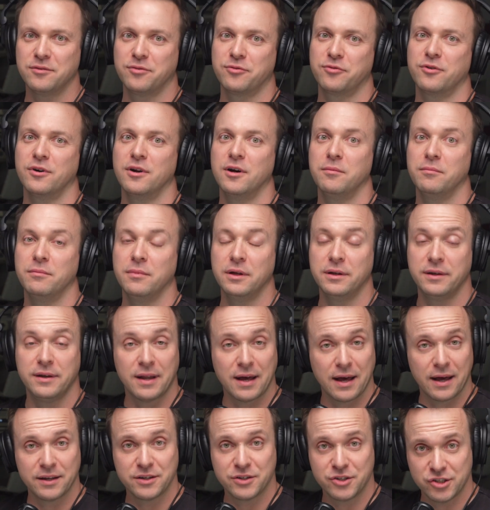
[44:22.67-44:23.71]
from
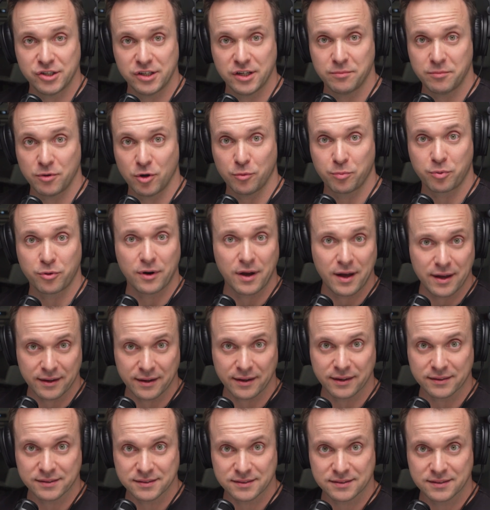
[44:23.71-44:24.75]
non-GMO
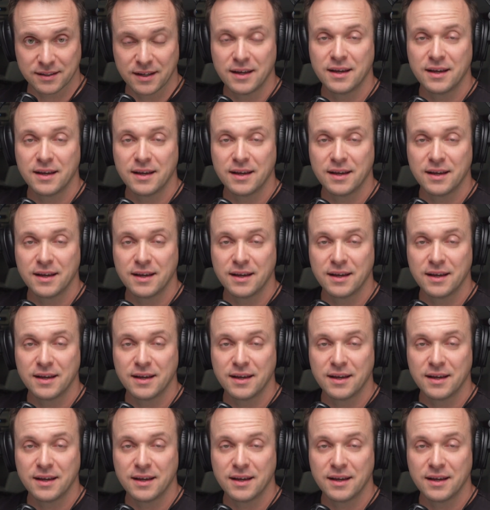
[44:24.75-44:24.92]
products,